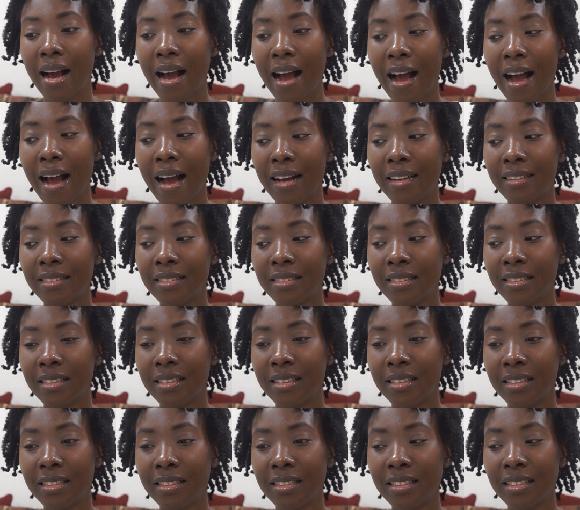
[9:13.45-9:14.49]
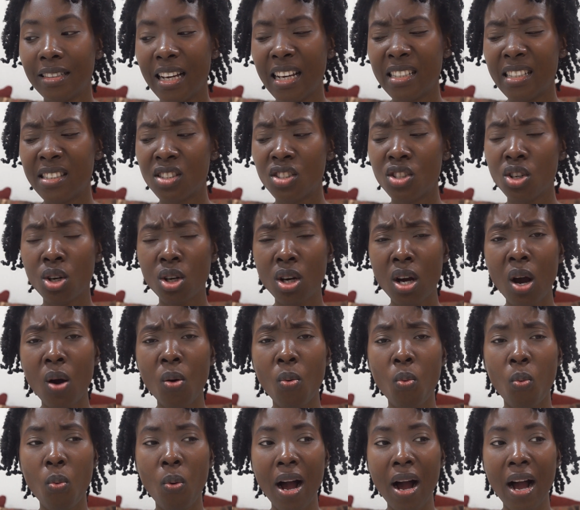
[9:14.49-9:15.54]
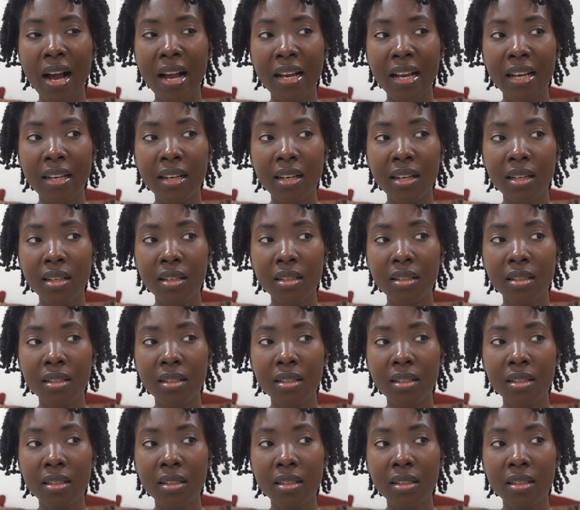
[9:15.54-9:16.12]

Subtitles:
And it took a while,